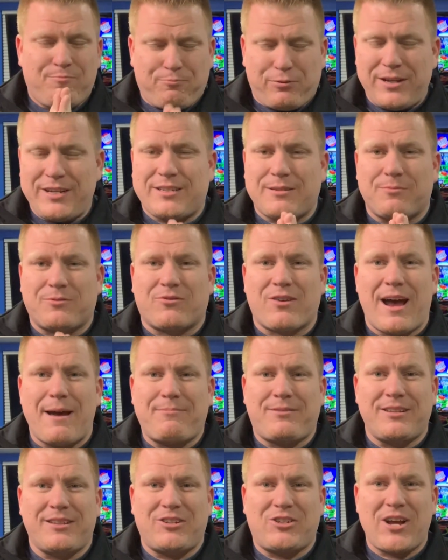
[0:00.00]

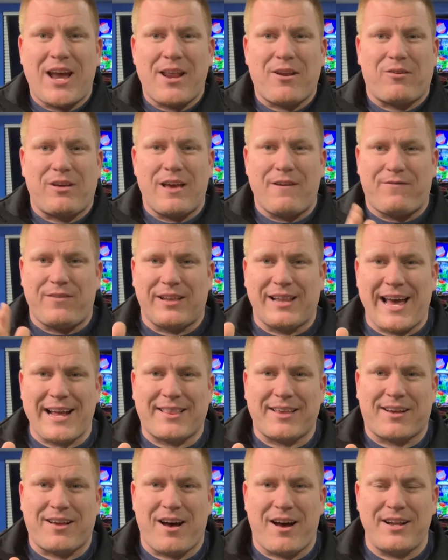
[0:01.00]
subscribe to the channel if you
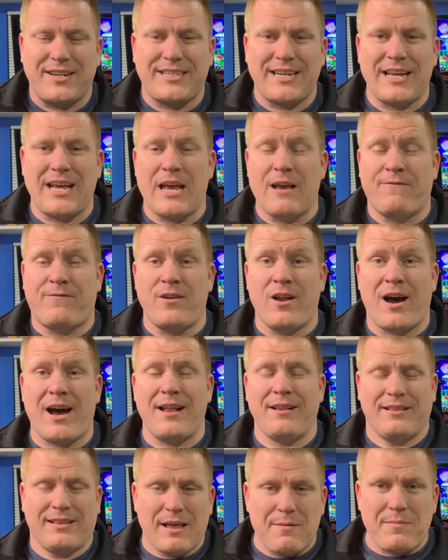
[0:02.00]
like the content. If
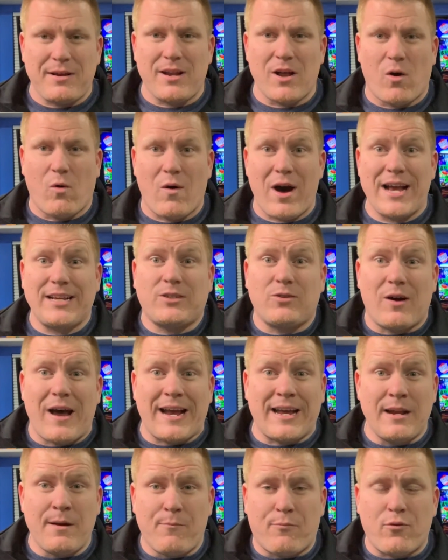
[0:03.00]
not, let me know why so
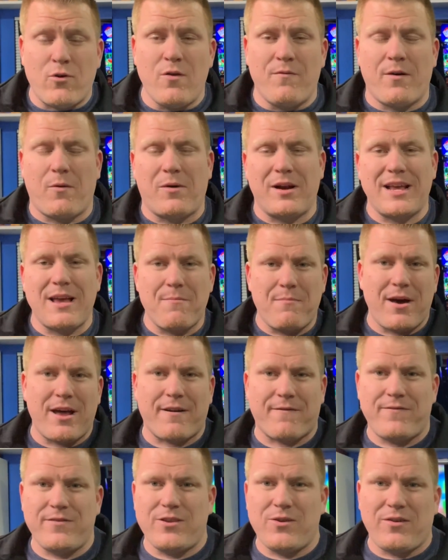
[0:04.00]
I can improve. I want to get
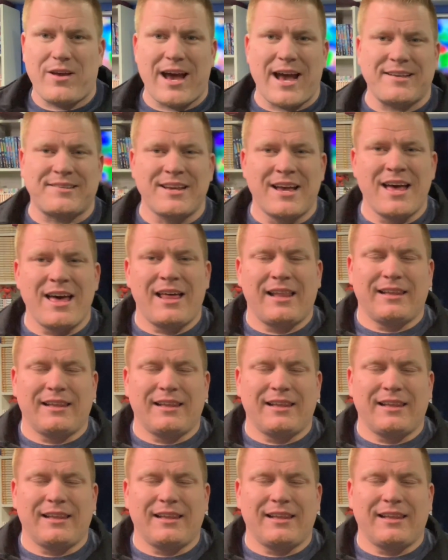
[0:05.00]
better for you guys.